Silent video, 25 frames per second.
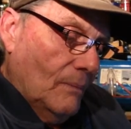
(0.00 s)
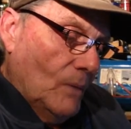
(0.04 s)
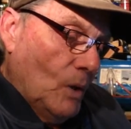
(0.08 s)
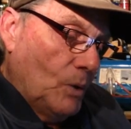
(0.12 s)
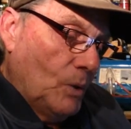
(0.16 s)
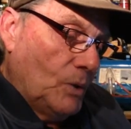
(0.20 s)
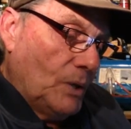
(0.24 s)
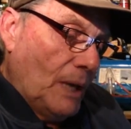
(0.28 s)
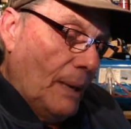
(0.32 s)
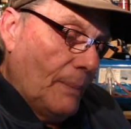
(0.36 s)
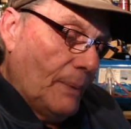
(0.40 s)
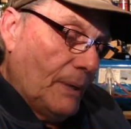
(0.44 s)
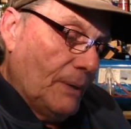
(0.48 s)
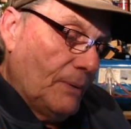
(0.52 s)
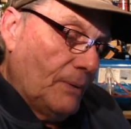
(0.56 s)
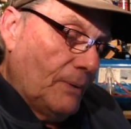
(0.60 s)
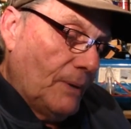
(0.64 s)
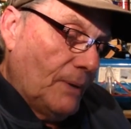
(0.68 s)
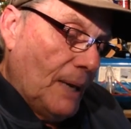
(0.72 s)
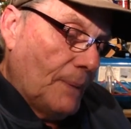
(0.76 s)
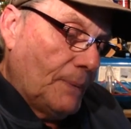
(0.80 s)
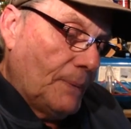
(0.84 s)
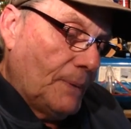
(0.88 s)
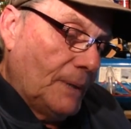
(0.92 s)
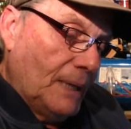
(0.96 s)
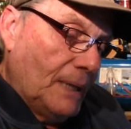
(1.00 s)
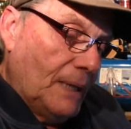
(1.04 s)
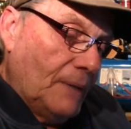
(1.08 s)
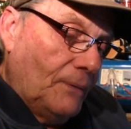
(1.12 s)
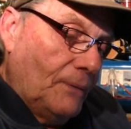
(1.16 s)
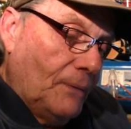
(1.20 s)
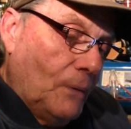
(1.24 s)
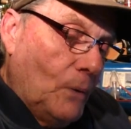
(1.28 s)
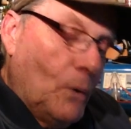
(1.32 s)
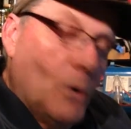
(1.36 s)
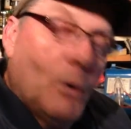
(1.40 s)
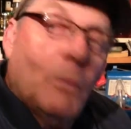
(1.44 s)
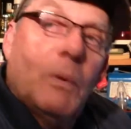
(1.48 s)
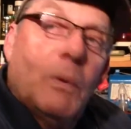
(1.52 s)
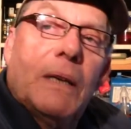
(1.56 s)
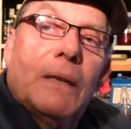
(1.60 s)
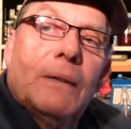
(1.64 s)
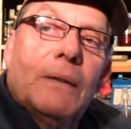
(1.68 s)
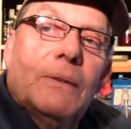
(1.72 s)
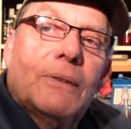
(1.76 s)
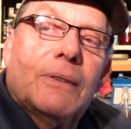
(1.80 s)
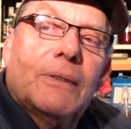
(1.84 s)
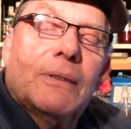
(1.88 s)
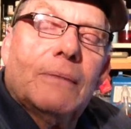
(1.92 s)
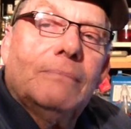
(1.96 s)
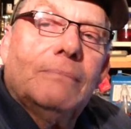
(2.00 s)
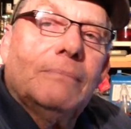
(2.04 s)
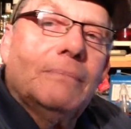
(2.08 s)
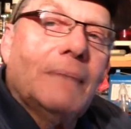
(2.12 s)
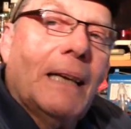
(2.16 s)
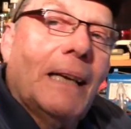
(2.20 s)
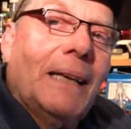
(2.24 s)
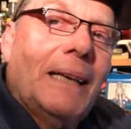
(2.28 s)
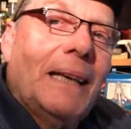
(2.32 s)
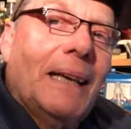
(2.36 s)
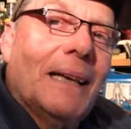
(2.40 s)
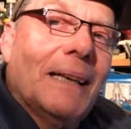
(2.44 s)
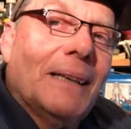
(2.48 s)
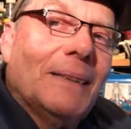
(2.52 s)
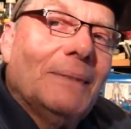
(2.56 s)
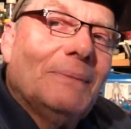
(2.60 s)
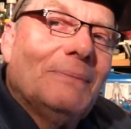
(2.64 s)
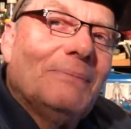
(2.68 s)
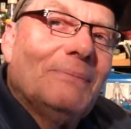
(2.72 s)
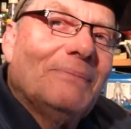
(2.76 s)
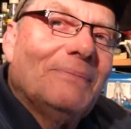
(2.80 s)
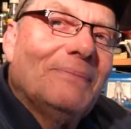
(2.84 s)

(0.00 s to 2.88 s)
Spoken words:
Or some contraption had four wheels, anyhow.